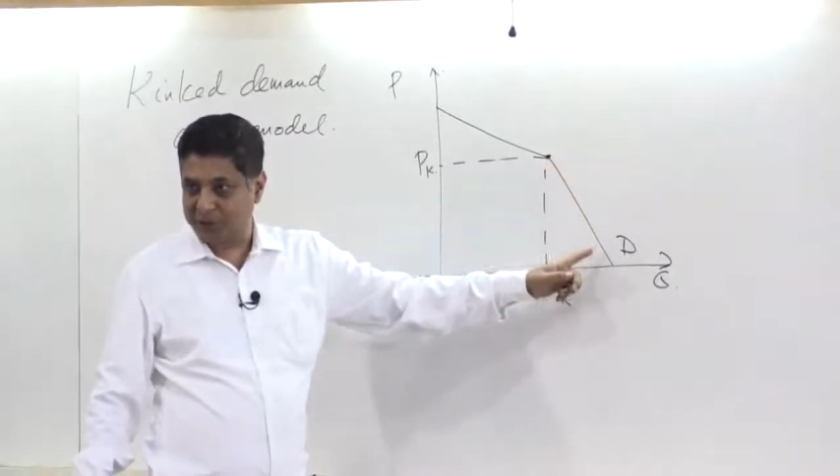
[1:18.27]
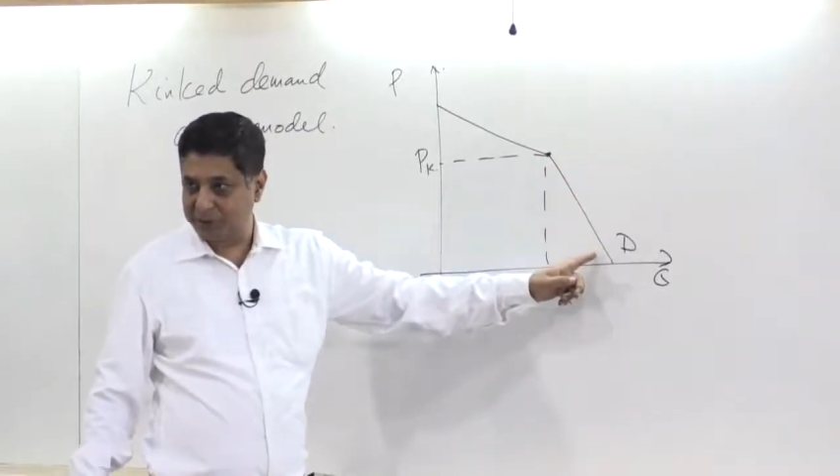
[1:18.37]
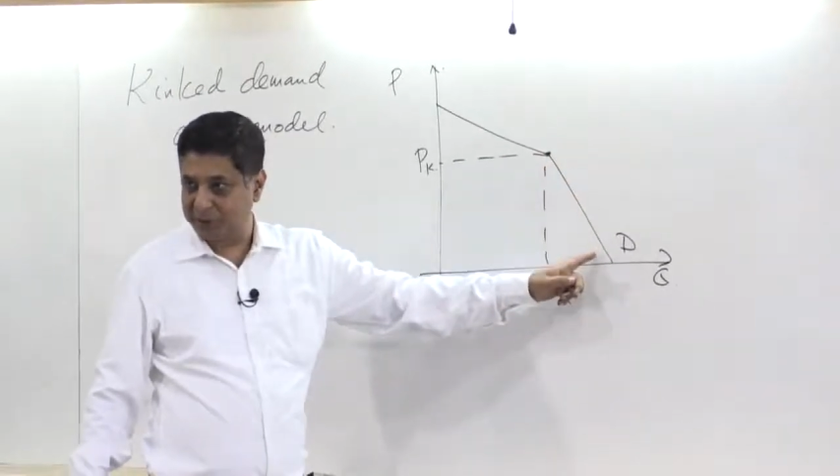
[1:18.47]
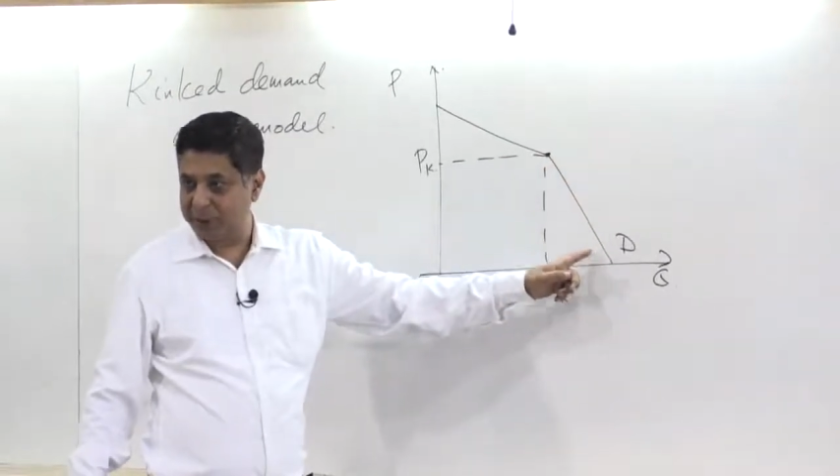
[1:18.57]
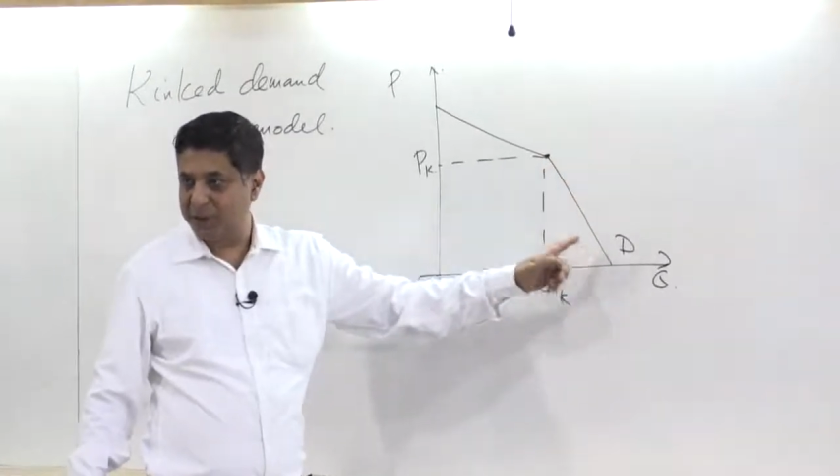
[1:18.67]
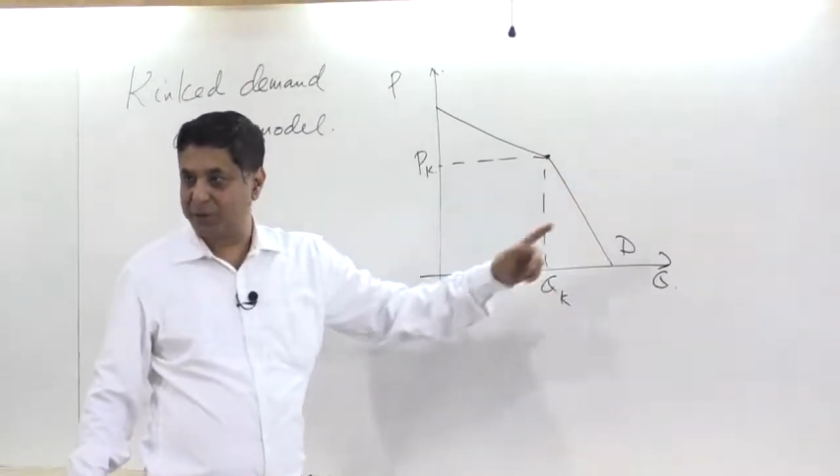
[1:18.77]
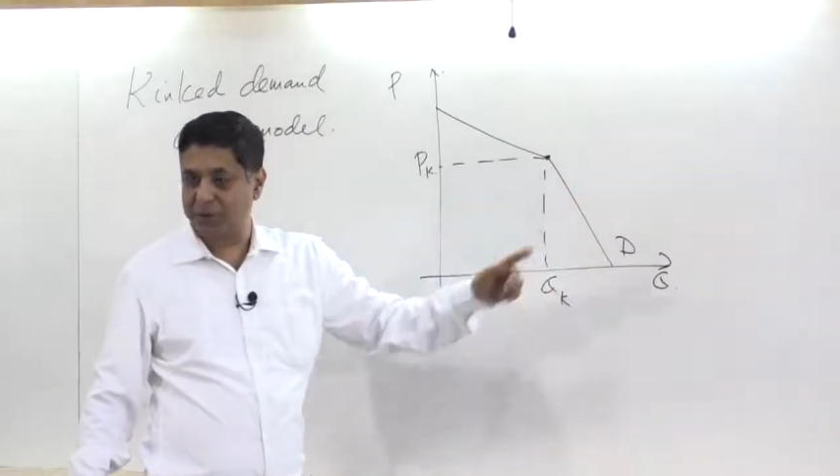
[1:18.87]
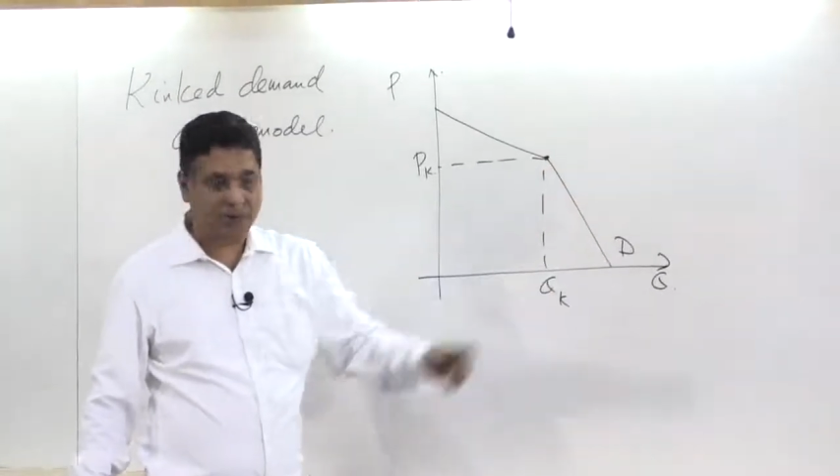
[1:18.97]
to reduce